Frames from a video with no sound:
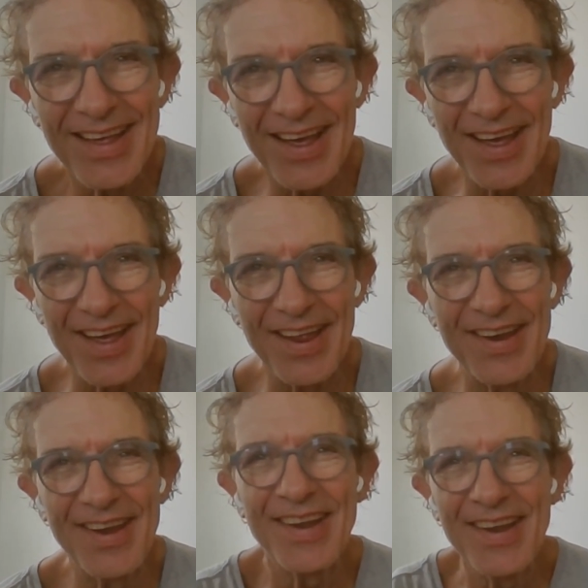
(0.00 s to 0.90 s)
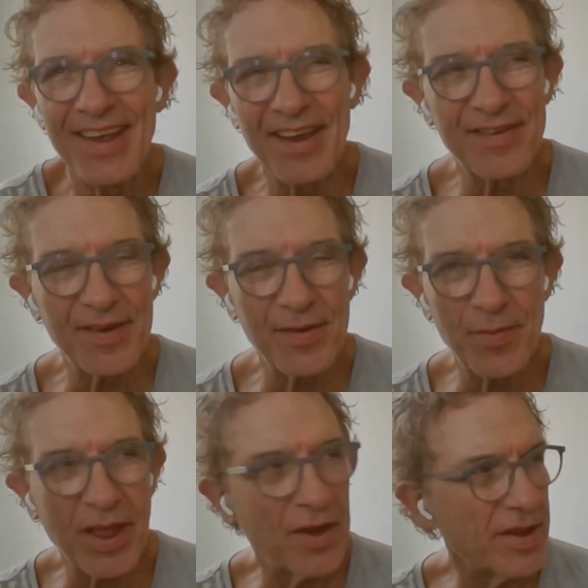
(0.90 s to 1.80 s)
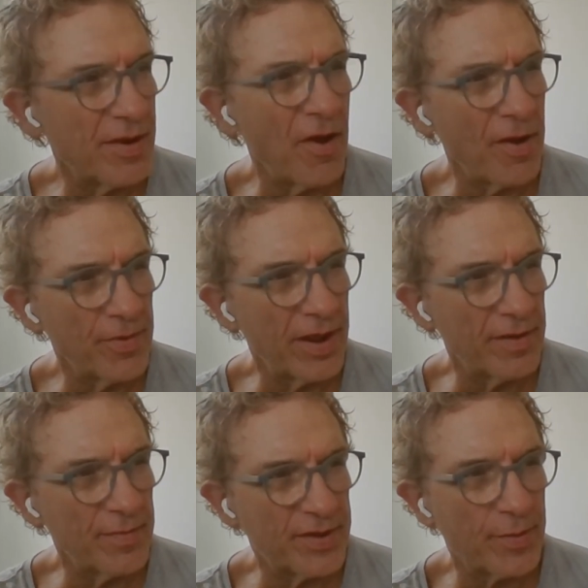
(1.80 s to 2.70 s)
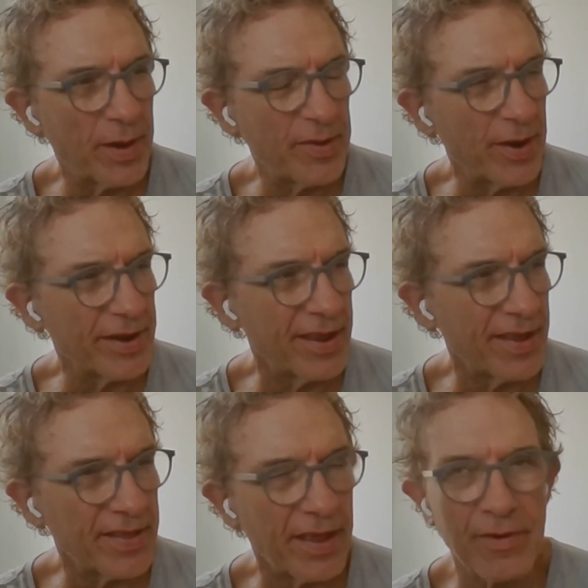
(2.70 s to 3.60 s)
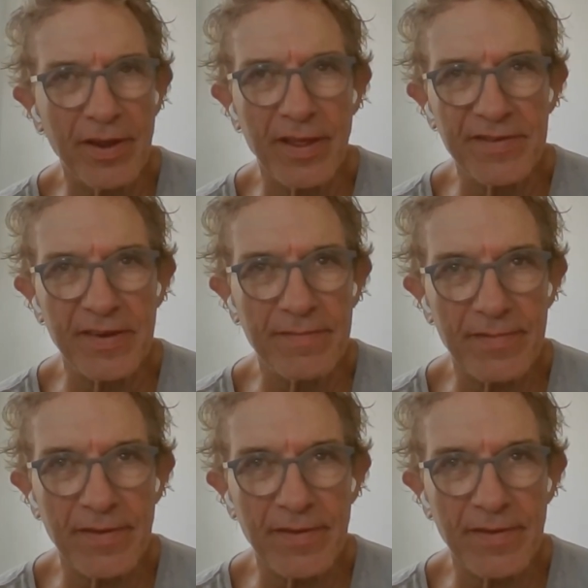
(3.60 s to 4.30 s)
We're going there, right? What's the quickest way I can get there? Right, that's it.